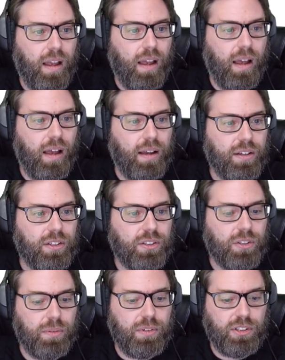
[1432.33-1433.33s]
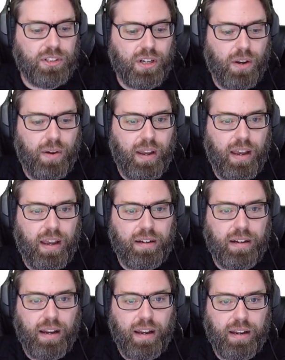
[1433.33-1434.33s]
So we'll just go ahead
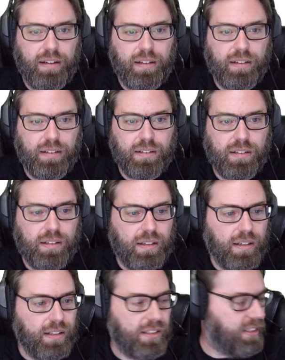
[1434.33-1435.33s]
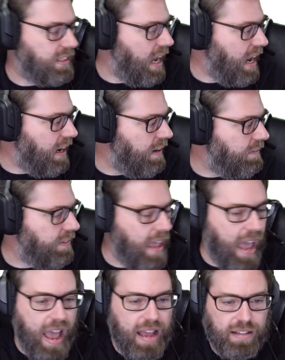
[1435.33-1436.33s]
and save
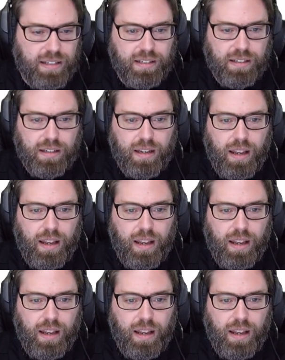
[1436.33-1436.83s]
that.